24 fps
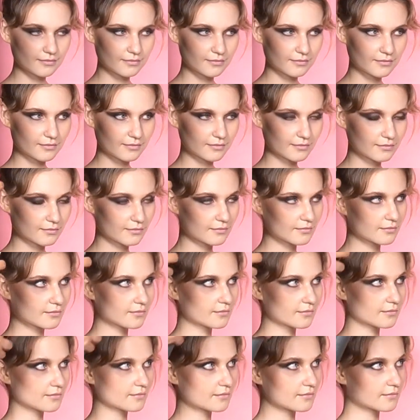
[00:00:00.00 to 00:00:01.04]

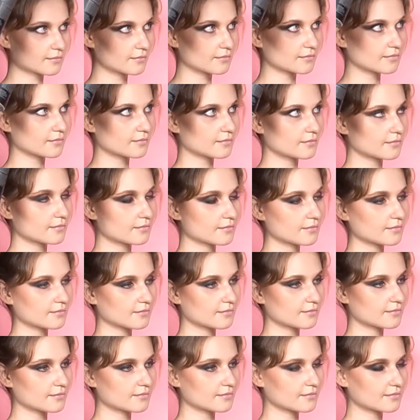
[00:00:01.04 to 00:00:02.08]

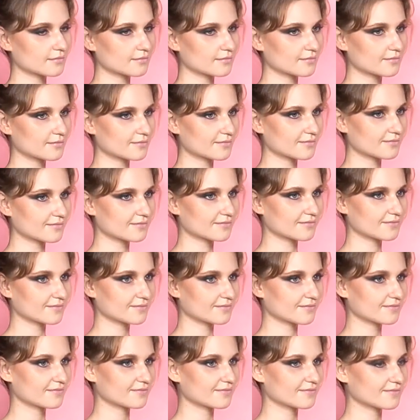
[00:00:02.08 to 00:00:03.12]

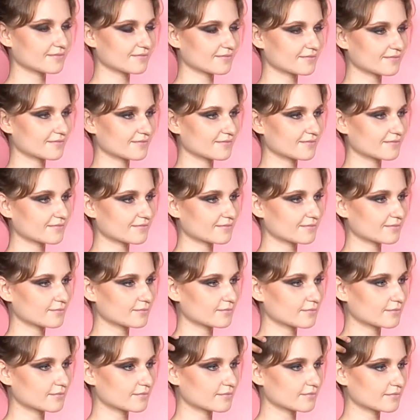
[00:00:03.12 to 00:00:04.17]

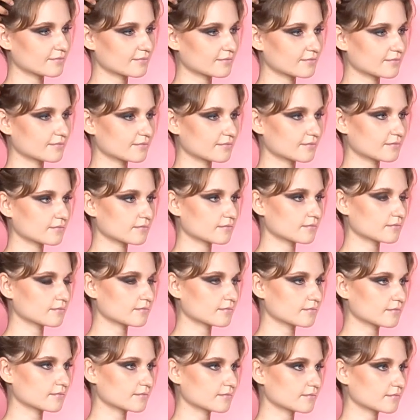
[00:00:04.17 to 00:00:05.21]

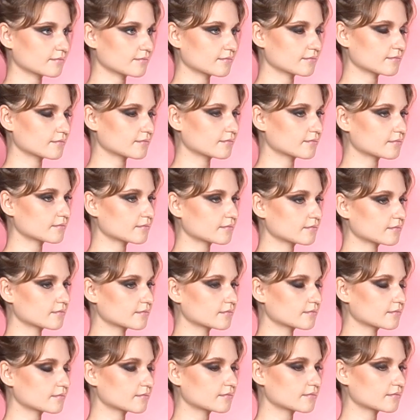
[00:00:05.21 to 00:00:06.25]

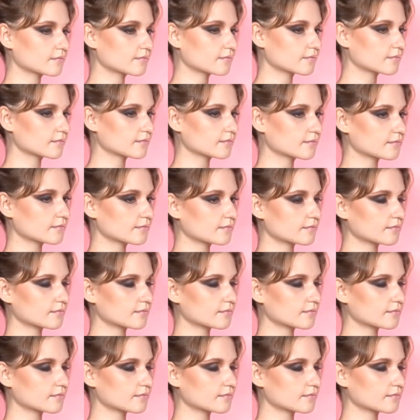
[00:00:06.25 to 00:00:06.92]
This person isn't speaking.